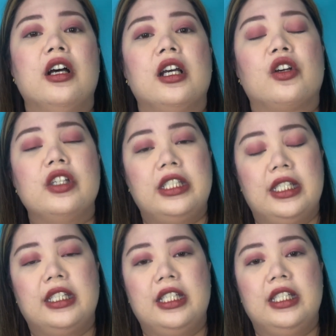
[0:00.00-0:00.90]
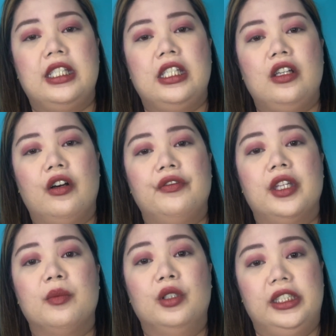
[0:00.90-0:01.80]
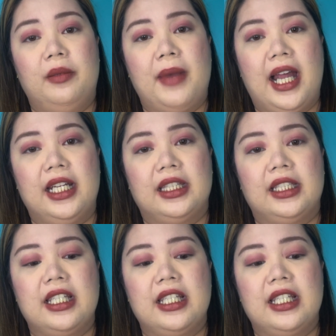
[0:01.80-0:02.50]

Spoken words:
consistency of the multi-palette.